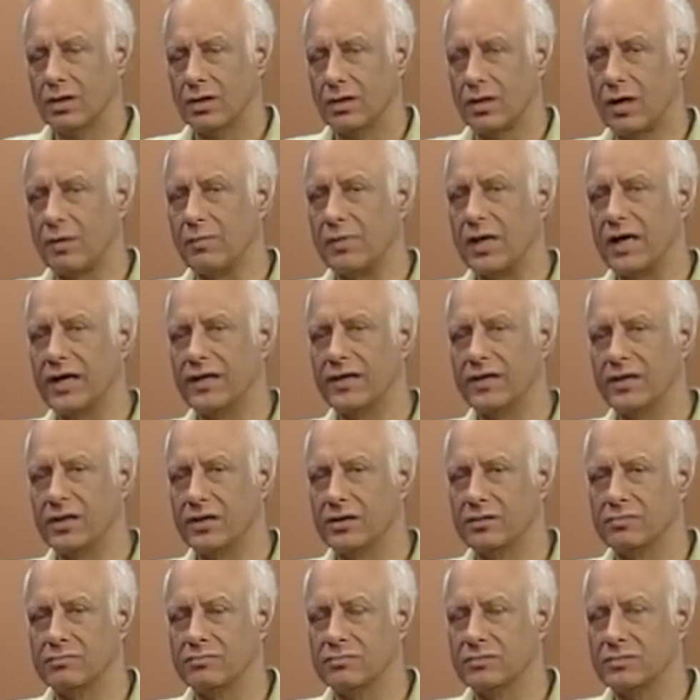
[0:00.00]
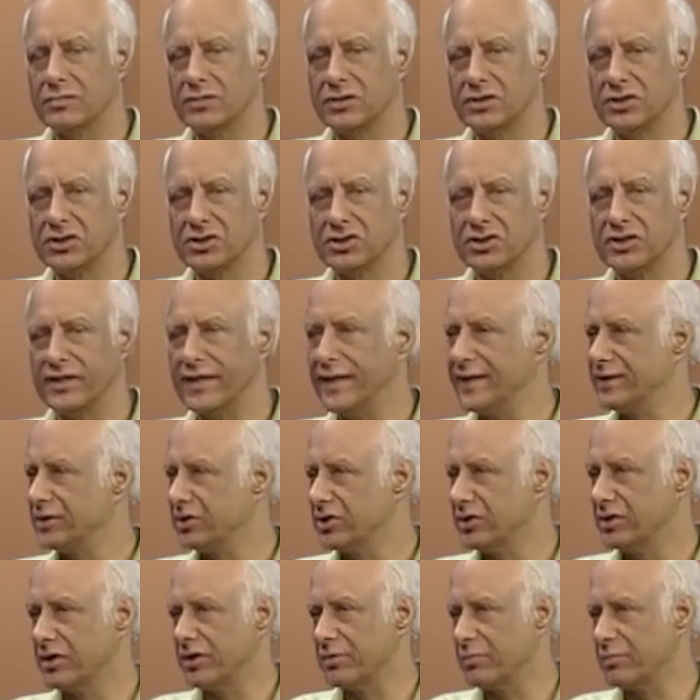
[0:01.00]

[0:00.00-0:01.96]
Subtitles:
Ramayana is later